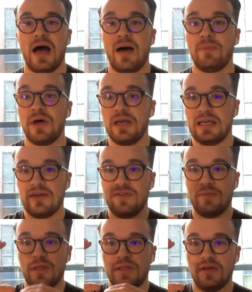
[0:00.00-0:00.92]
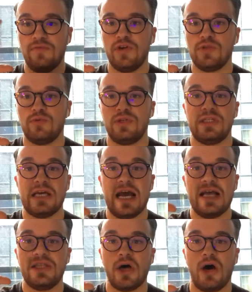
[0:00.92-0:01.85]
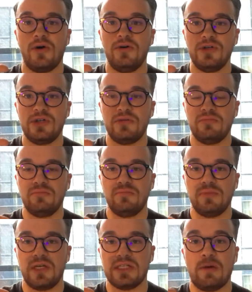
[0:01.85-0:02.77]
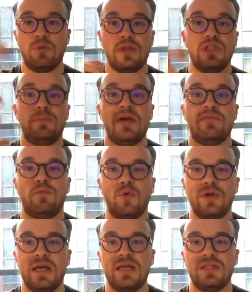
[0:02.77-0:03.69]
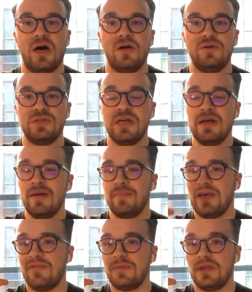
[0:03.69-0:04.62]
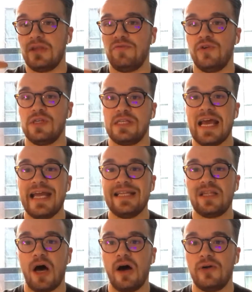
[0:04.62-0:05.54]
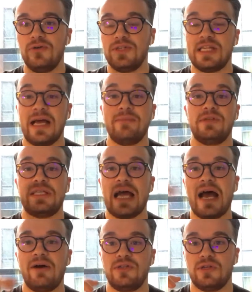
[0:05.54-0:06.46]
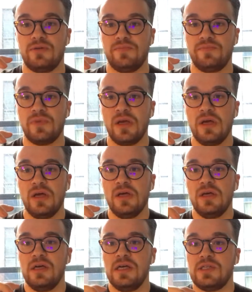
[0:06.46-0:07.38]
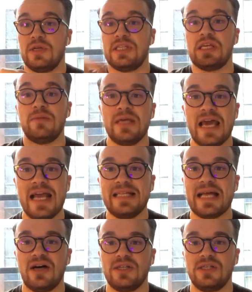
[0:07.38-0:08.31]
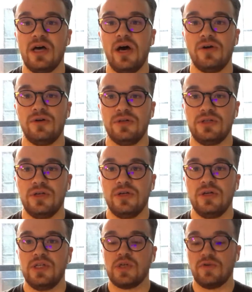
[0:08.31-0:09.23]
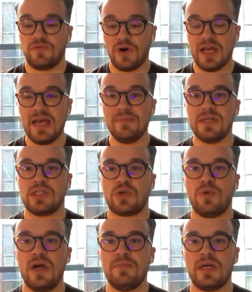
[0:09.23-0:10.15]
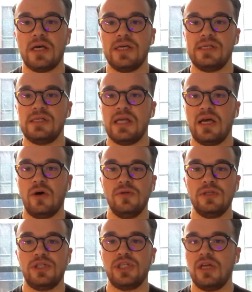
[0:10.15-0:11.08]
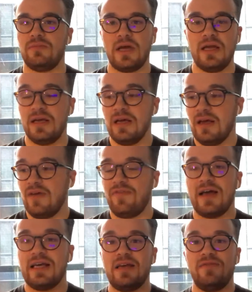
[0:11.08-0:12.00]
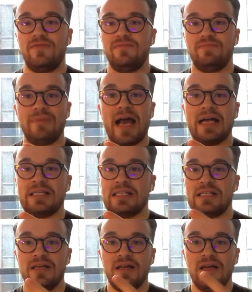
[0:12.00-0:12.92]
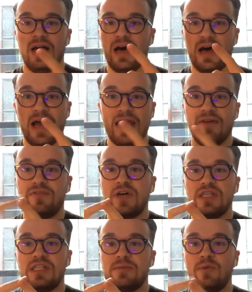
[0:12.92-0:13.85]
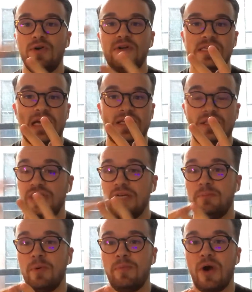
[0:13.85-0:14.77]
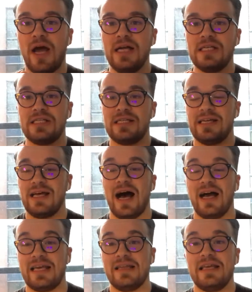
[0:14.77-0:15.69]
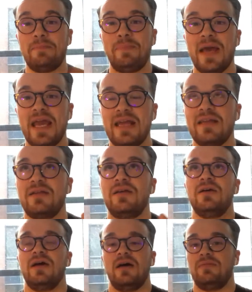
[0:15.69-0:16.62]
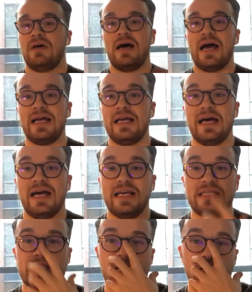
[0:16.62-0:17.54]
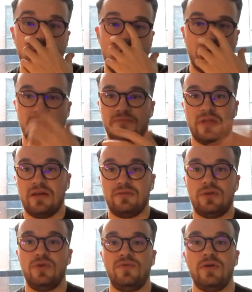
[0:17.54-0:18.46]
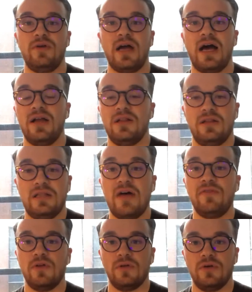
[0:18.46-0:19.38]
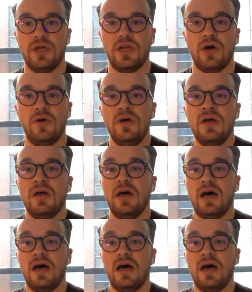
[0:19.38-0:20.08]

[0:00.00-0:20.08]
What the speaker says: I'm gonna give him the difference, which is $8, because I'm willing to pay $48. Give him the difference, $8 times 1,000. So it's gonna be $8,000. So for him, it's great because he's like, holy shit, man, if give Max enough customers at a cheaper price, I can get paid, I can scale like to very high level, you know,